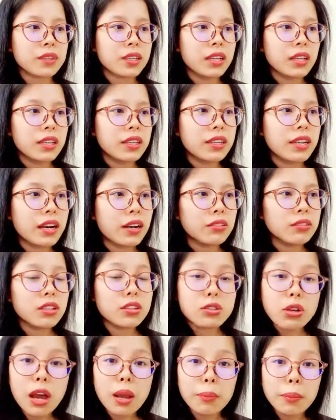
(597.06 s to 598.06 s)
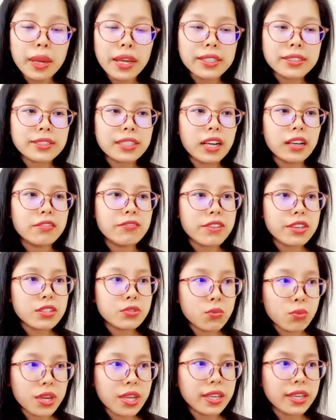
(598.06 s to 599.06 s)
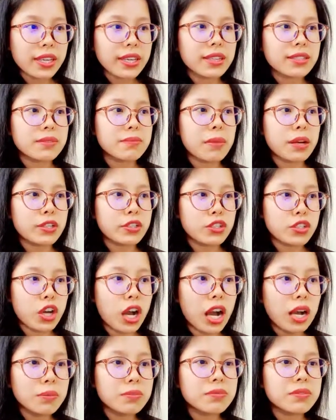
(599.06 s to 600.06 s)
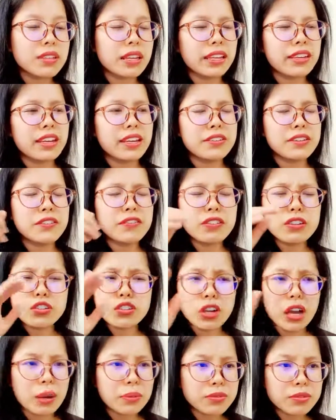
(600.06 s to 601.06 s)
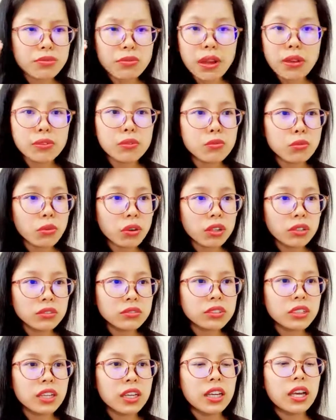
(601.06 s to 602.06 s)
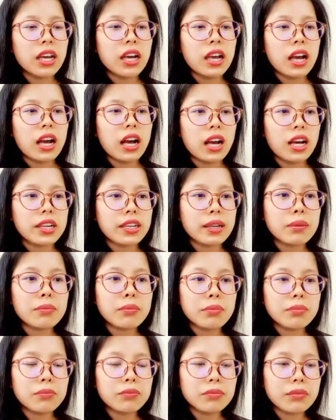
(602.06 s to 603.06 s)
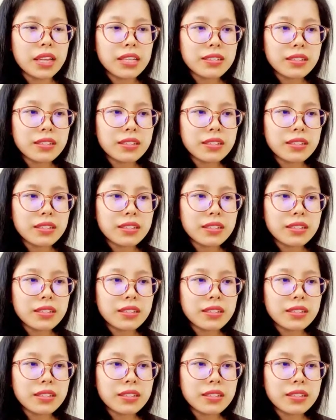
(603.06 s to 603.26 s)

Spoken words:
Now, the topics of this week is my jobs and different jobs around the world. Lesson